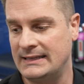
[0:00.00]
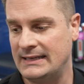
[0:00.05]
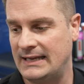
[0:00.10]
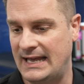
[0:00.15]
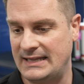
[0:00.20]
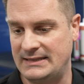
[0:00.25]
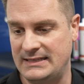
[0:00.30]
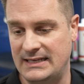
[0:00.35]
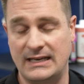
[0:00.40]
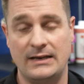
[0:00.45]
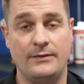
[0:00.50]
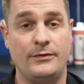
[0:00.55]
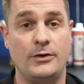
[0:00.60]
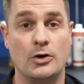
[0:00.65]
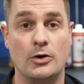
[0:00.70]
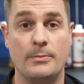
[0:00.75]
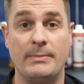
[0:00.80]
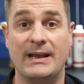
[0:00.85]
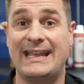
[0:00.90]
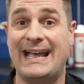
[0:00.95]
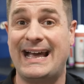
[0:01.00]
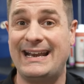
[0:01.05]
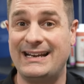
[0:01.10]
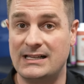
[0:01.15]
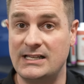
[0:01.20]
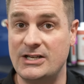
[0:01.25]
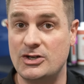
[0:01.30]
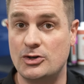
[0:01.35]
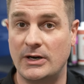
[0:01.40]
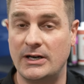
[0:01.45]
At the end, if you're
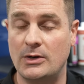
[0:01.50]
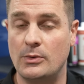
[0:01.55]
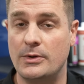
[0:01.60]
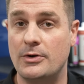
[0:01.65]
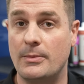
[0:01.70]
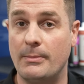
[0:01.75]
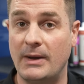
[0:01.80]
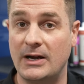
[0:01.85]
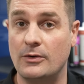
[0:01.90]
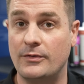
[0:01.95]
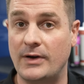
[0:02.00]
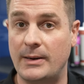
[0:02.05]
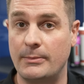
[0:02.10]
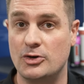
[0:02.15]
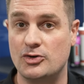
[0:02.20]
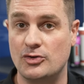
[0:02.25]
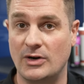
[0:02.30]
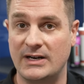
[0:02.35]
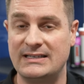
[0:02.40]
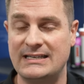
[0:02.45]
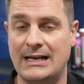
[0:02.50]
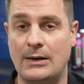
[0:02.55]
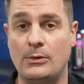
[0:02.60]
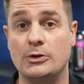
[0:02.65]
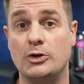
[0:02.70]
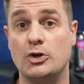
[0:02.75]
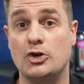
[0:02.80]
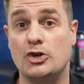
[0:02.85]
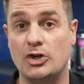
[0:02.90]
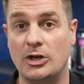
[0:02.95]
mechanically drying with your microfiber drying
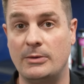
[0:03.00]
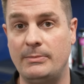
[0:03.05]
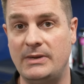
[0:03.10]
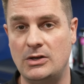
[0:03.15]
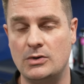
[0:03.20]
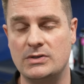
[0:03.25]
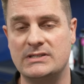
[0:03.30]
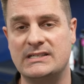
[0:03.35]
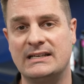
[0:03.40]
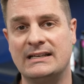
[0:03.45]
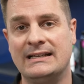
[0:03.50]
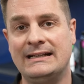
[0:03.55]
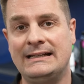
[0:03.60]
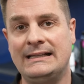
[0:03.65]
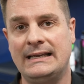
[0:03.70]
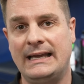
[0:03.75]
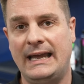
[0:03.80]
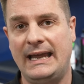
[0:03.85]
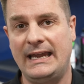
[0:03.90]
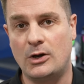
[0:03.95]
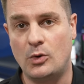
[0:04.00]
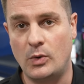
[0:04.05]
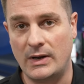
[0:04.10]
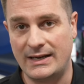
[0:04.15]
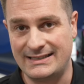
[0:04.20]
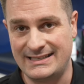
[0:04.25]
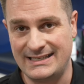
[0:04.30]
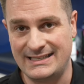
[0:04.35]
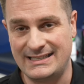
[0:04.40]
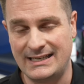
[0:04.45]
towel, you should be using a
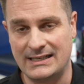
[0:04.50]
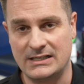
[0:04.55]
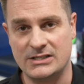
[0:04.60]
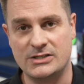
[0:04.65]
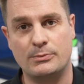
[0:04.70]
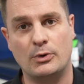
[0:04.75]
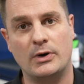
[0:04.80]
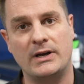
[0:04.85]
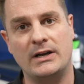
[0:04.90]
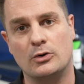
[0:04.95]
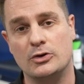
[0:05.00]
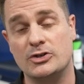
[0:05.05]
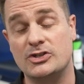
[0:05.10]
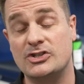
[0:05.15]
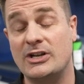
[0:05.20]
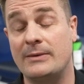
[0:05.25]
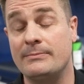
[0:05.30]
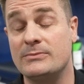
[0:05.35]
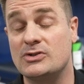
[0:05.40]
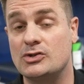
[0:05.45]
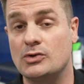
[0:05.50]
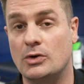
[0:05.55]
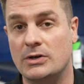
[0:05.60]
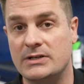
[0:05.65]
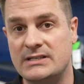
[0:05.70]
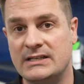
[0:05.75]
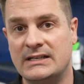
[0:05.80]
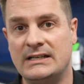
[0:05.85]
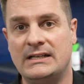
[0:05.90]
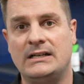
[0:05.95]
quick detail spray or some
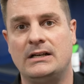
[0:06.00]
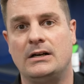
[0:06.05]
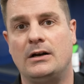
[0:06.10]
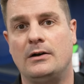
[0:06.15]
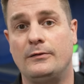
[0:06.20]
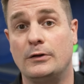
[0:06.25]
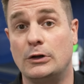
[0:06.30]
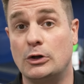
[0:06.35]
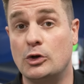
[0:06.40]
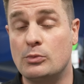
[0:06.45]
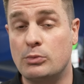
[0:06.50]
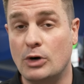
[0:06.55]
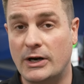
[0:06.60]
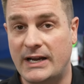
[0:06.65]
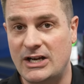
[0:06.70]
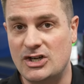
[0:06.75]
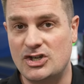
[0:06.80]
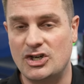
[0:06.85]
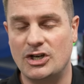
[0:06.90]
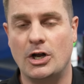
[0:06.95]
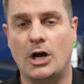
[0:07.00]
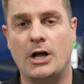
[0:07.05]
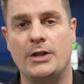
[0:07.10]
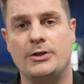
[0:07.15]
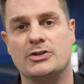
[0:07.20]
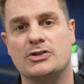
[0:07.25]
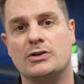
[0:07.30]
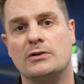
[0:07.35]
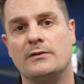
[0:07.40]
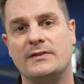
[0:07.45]
sort of lubrication on
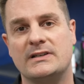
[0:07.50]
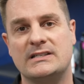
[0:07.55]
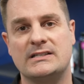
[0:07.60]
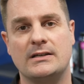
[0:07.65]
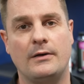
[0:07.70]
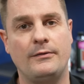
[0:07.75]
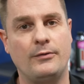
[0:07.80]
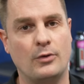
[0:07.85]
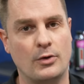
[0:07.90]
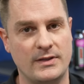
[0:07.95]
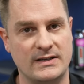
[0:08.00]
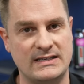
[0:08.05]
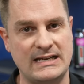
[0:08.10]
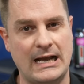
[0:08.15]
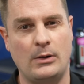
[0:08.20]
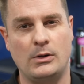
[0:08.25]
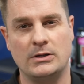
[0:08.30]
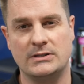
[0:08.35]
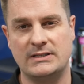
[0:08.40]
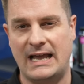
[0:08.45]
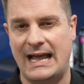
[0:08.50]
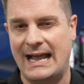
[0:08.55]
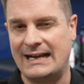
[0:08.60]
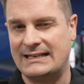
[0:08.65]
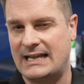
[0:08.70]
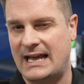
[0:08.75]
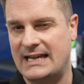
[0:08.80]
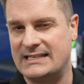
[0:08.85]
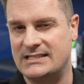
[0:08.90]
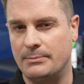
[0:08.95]
the surface for the towel to
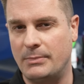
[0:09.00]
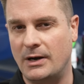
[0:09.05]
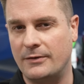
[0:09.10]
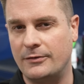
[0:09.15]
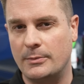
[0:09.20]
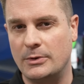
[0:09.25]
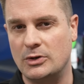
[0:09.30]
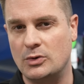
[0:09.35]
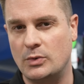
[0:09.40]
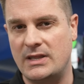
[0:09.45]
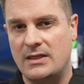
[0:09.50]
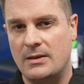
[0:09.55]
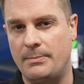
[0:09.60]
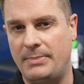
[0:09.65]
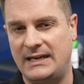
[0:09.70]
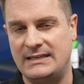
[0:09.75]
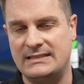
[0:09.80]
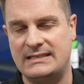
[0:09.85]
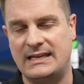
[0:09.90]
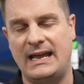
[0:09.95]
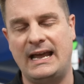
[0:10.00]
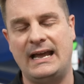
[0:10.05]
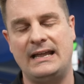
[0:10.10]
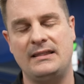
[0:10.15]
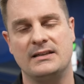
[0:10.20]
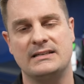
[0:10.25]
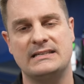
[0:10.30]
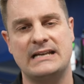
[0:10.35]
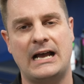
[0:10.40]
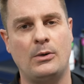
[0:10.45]
act as a buffer between the paint
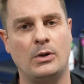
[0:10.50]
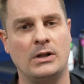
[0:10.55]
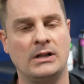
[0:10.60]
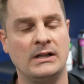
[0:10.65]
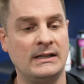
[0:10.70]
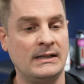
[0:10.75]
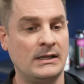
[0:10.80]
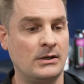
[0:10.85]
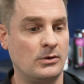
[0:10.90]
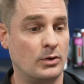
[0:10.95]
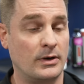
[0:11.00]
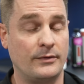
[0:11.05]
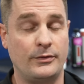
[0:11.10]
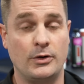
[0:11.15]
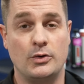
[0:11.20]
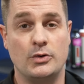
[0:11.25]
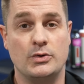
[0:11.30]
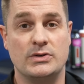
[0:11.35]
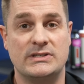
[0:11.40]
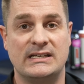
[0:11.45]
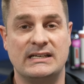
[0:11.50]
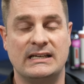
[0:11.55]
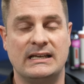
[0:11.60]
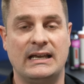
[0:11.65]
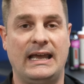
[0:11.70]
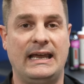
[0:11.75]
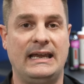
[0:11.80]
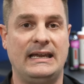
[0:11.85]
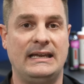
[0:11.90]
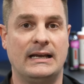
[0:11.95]
and the towel. Or if you're using
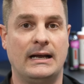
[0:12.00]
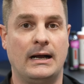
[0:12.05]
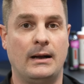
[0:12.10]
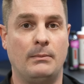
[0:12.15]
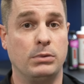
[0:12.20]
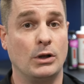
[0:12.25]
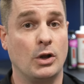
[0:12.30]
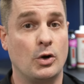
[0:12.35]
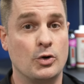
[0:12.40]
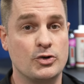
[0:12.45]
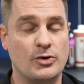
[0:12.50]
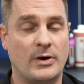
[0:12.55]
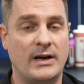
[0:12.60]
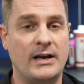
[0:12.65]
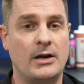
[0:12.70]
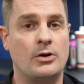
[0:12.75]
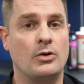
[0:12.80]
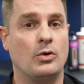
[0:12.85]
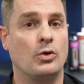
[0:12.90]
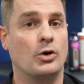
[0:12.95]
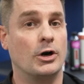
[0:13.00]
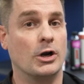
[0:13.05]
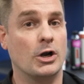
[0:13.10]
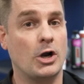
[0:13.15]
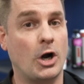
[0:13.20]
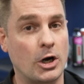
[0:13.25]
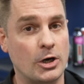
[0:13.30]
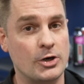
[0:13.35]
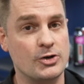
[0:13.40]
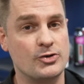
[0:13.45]
a blow dryer or a
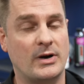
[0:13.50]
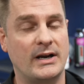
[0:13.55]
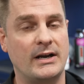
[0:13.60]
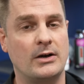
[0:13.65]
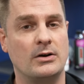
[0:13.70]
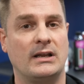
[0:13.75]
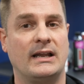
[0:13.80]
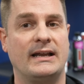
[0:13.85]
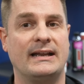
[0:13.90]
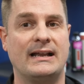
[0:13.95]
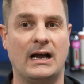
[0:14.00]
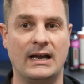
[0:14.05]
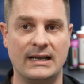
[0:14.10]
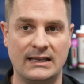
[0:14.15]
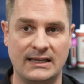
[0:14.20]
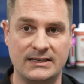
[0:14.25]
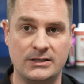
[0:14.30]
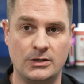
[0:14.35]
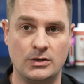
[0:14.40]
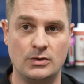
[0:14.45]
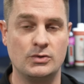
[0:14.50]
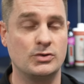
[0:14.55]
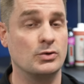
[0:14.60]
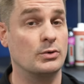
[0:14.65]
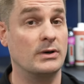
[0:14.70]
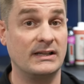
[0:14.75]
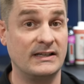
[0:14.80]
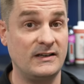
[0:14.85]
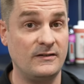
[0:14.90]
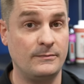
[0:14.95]
car dryer like I like to use,
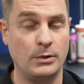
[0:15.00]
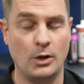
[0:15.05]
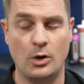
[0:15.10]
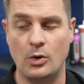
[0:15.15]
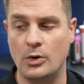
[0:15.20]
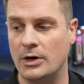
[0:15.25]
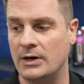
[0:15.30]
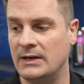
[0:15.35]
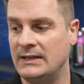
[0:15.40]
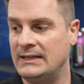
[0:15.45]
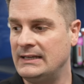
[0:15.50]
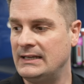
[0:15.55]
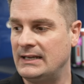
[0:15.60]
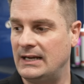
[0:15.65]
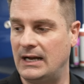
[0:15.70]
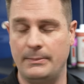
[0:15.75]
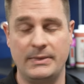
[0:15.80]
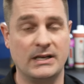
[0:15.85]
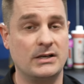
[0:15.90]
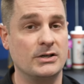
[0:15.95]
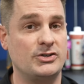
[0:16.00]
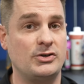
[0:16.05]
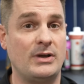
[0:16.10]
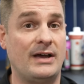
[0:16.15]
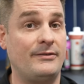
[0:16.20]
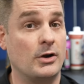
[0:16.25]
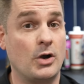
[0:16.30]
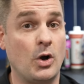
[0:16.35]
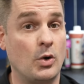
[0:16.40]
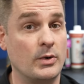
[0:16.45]
or a leaf blower, because you
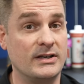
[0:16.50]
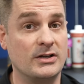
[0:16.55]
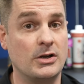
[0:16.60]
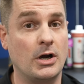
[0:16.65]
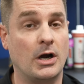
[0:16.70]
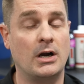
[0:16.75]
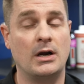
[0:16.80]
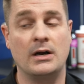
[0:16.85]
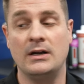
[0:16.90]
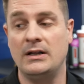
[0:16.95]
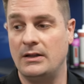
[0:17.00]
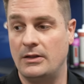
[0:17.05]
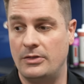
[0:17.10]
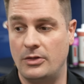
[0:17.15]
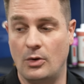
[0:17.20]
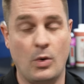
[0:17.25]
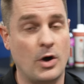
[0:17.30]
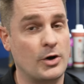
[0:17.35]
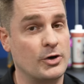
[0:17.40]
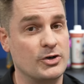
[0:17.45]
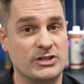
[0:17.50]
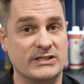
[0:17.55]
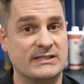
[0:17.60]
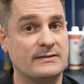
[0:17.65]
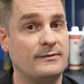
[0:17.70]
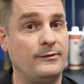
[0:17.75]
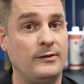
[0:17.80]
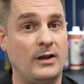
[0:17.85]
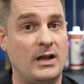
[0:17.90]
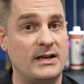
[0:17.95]
have a coated car, the water just
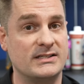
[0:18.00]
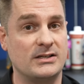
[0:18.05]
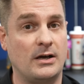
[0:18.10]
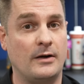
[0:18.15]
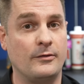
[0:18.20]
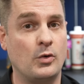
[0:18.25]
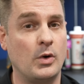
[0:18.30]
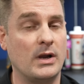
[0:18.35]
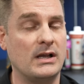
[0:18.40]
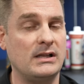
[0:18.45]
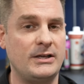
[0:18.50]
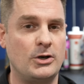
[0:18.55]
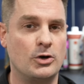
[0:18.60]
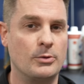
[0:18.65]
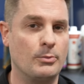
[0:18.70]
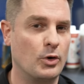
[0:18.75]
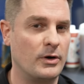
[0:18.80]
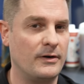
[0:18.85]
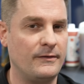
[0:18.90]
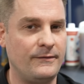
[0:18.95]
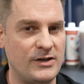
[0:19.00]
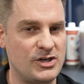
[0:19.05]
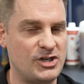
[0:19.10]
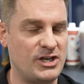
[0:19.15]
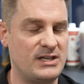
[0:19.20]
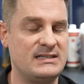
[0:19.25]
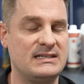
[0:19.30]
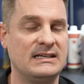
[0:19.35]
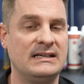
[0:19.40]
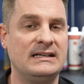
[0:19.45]
flies off quickly, you're more
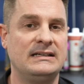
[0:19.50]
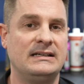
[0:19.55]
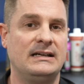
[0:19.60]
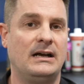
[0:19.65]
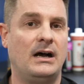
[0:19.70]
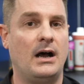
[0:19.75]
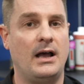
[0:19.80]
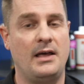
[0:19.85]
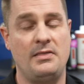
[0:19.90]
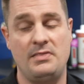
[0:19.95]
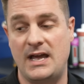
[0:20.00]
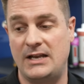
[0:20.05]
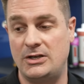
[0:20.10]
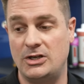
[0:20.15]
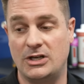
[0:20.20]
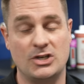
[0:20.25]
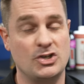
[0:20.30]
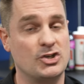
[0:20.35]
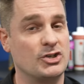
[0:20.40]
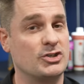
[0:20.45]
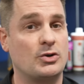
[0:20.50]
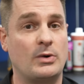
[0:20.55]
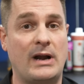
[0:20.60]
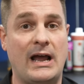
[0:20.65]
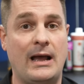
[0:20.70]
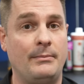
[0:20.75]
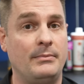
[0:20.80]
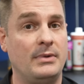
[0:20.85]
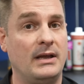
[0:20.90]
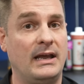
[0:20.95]
efficient, and then you can just
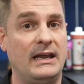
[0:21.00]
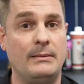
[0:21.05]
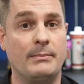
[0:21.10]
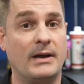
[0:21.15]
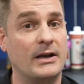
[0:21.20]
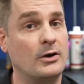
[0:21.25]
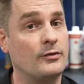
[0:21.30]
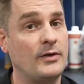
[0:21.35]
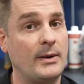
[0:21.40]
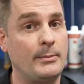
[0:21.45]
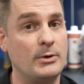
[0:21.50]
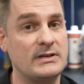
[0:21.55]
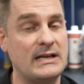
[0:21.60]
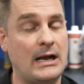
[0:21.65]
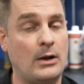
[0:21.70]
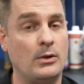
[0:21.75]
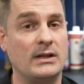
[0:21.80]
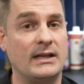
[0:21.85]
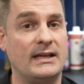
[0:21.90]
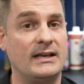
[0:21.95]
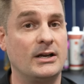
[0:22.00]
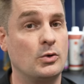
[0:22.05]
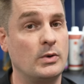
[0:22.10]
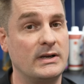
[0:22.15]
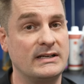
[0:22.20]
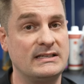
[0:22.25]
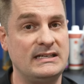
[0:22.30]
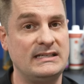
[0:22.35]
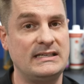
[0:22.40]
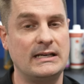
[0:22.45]
grab a microfiber towel and a
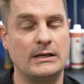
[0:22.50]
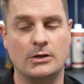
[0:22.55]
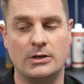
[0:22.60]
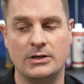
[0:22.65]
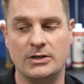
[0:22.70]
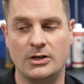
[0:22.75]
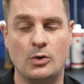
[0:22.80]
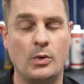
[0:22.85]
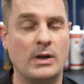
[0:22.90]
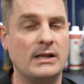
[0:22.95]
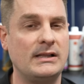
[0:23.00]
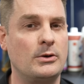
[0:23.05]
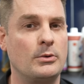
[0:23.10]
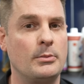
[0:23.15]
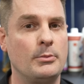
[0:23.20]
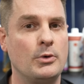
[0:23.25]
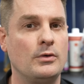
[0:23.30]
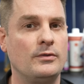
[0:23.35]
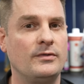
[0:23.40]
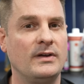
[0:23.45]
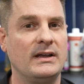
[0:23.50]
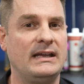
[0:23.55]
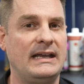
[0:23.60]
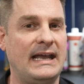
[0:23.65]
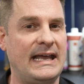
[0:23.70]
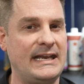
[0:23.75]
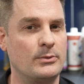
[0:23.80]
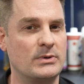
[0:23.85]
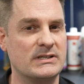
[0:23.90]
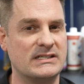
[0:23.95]
quick detailer to quickly remove
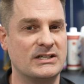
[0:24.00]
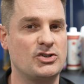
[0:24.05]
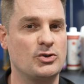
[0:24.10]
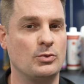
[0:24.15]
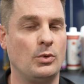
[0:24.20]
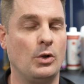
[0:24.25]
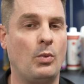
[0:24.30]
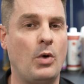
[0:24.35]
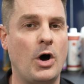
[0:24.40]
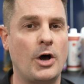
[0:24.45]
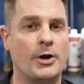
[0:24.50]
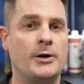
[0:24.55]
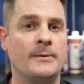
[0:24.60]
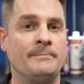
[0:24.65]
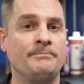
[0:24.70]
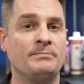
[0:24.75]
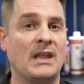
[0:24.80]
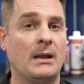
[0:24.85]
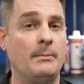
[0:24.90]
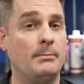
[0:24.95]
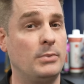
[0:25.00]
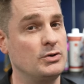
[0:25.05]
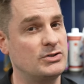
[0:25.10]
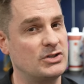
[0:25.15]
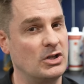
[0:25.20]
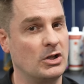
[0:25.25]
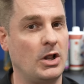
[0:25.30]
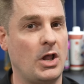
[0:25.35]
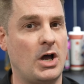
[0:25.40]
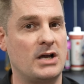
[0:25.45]
any residual water, boost
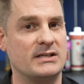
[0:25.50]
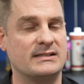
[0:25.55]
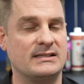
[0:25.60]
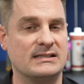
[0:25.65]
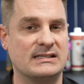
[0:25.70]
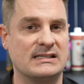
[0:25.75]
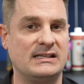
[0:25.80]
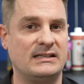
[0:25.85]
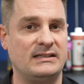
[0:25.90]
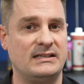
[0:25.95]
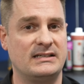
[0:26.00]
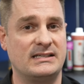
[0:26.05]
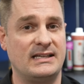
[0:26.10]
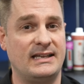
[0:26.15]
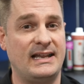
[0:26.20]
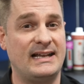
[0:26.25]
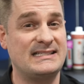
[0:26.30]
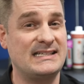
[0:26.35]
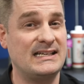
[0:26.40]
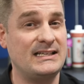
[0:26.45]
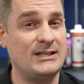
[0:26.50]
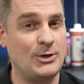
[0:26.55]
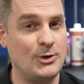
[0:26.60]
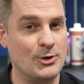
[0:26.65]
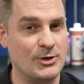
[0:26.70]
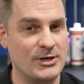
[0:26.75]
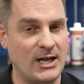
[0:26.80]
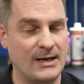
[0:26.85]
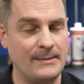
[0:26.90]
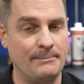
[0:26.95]
the gloss, the slickness, and that's it,
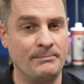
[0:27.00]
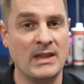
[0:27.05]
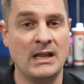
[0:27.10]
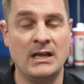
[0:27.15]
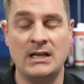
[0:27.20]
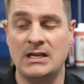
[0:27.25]
you're done.